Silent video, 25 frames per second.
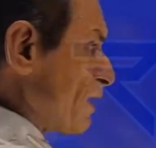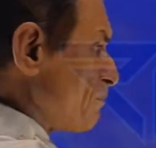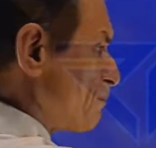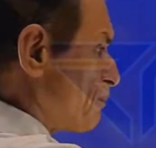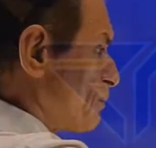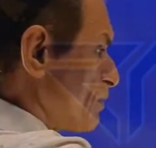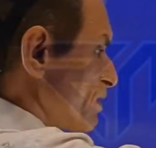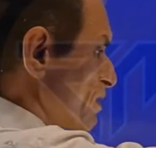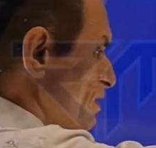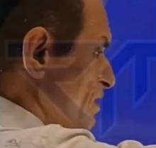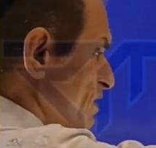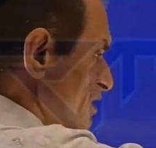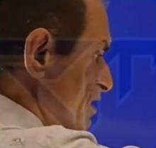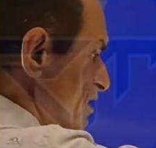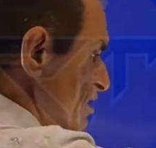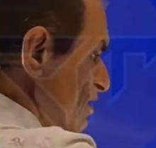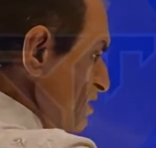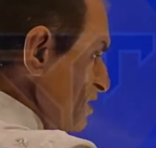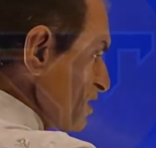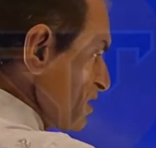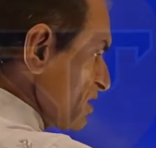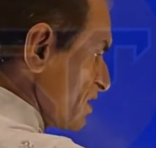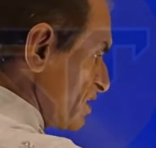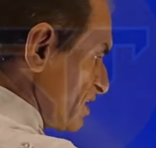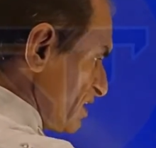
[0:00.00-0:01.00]
type
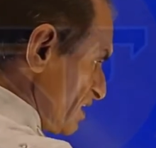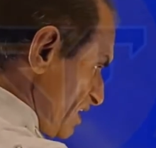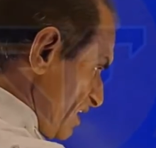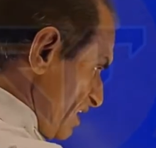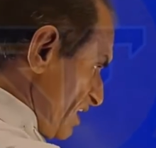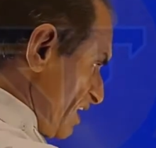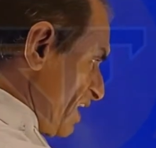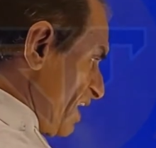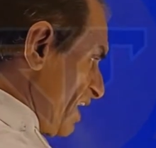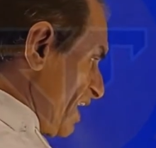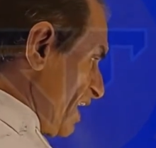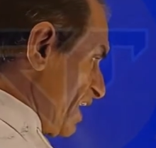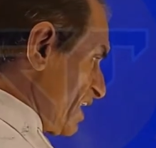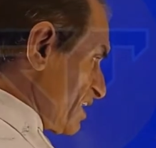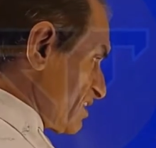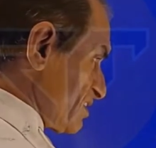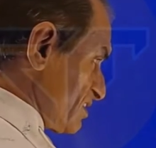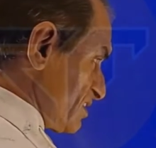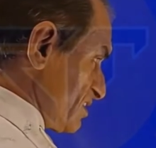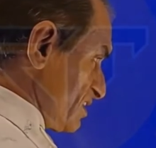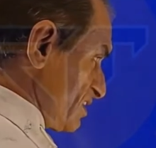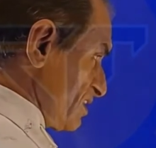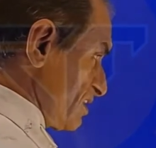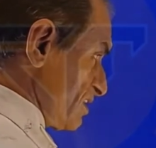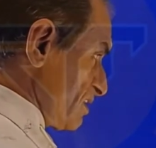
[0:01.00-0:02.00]

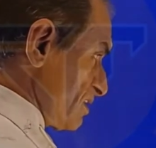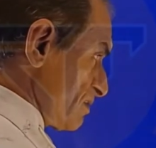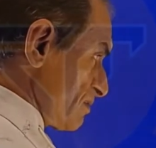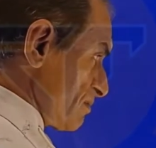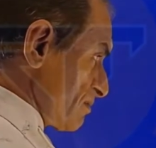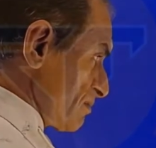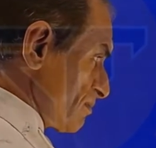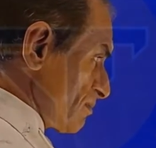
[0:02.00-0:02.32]
AC,